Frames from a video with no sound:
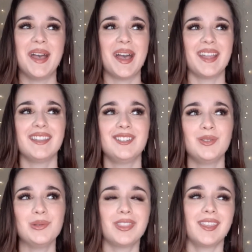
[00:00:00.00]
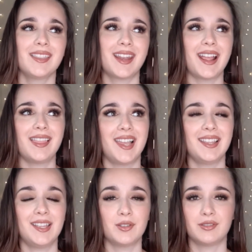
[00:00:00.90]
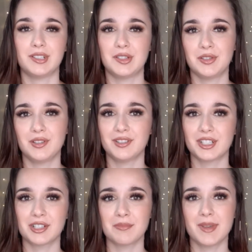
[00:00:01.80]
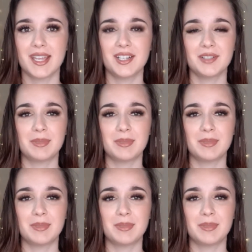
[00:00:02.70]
I do think that I like the original version better,